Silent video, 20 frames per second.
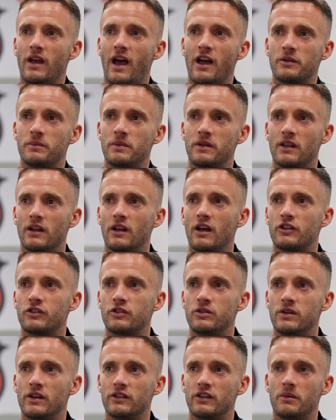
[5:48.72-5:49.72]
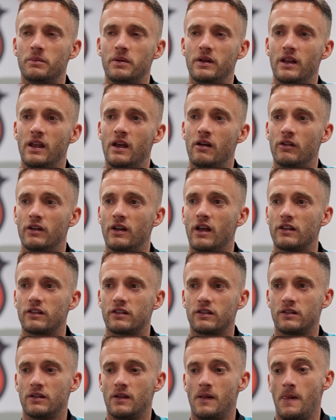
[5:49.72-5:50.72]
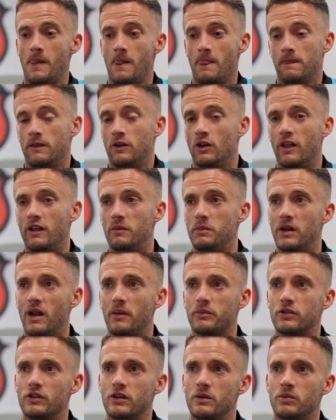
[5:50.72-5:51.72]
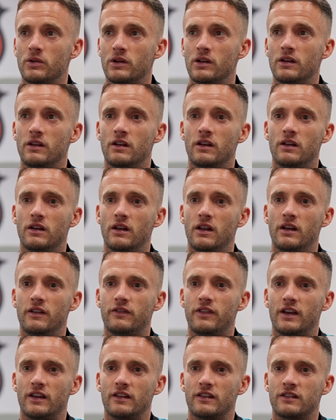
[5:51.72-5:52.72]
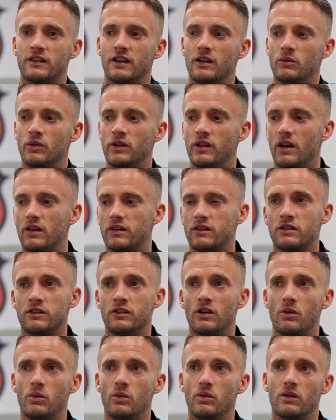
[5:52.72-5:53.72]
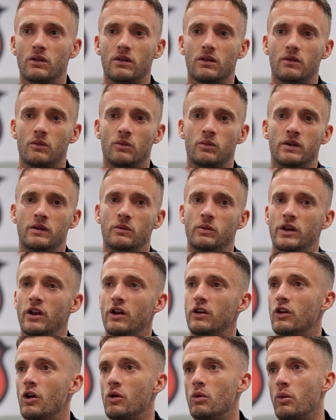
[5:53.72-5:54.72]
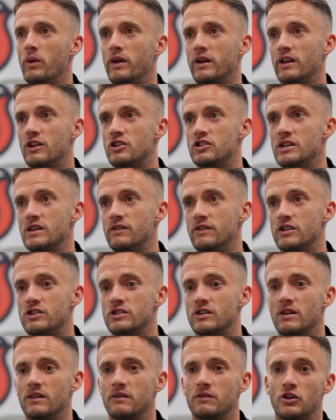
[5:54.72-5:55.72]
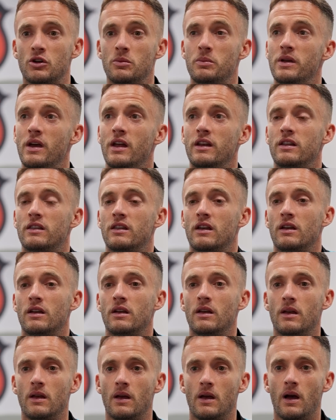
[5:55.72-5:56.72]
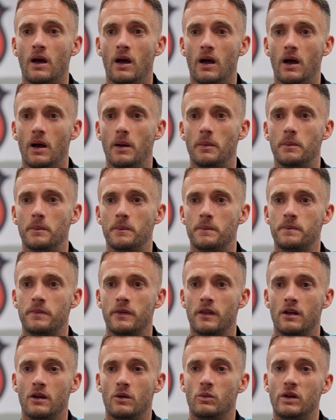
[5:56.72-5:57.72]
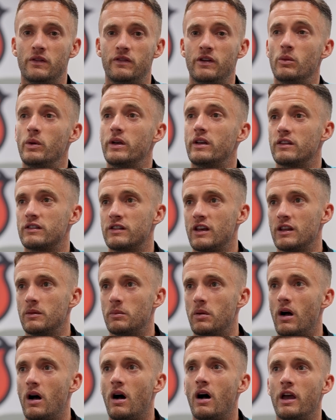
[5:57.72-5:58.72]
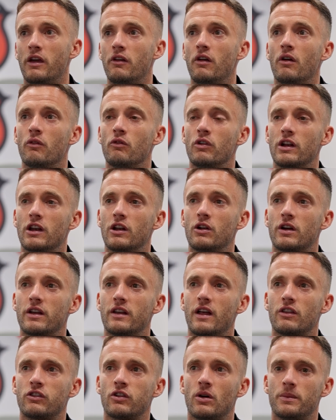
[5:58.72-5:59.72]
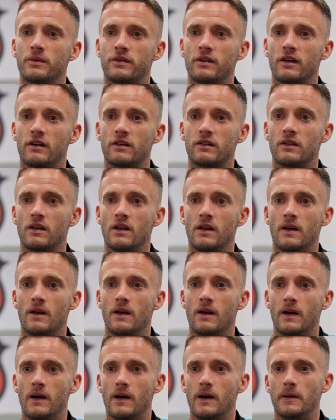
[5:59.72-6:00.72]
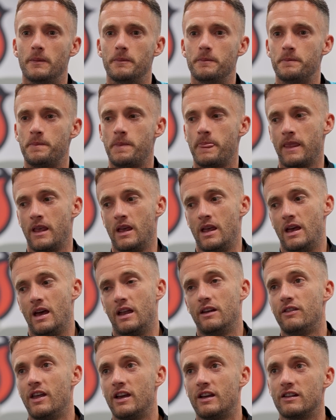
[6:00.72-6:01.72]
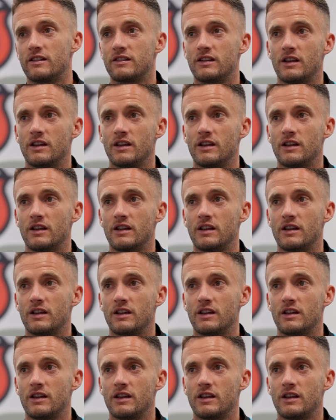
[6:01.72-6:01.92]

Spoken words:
it has been the last 2 years I've been here, and that's, you know, they've been absolutely brilliant, and if they can stick with us, you know, we don't know what we can achieve this year. Could be anything. We feel we can set the bar high and really look at that top six. And if they can